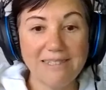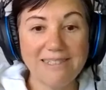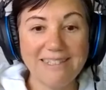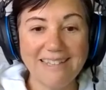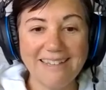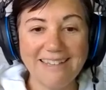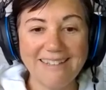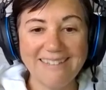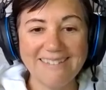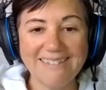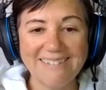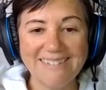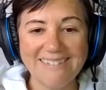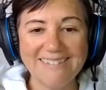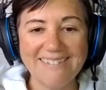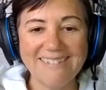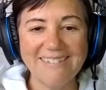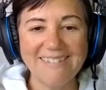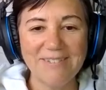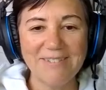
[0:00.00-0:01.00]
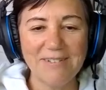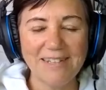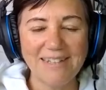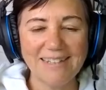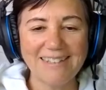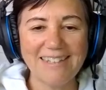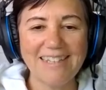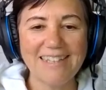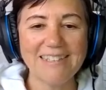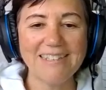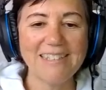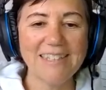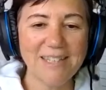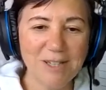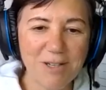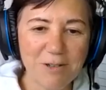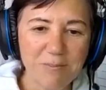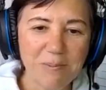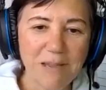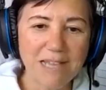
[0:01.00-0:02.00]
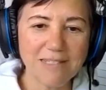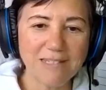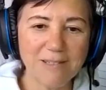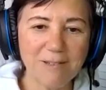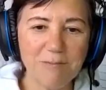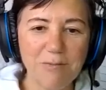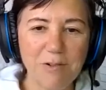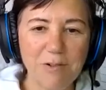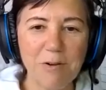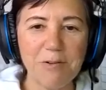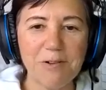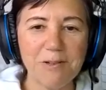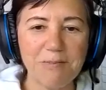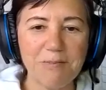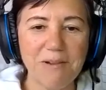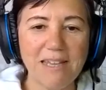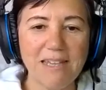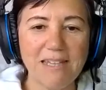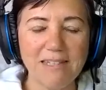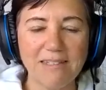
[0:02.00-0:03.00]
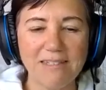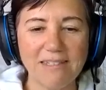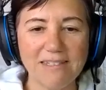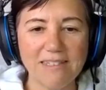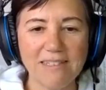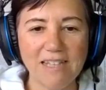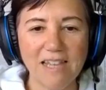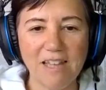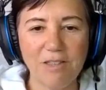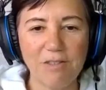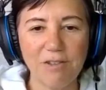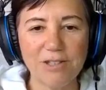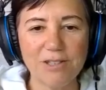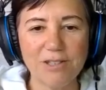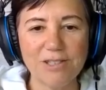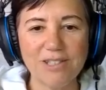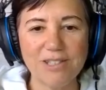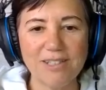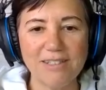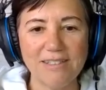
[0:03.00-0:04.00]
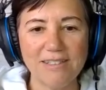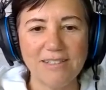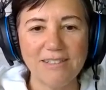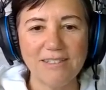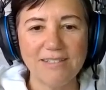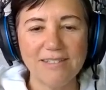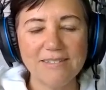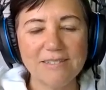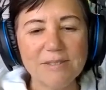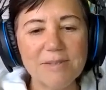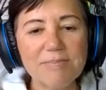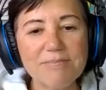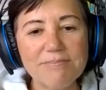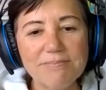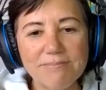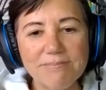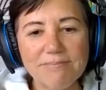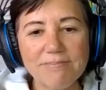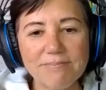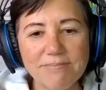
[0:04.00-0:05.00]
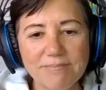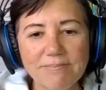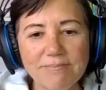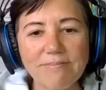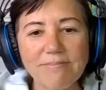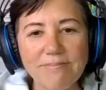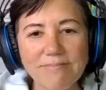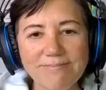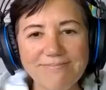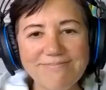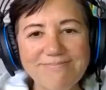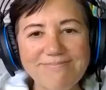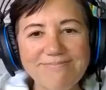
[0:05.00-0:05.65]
that's what I want to pass on to everyone who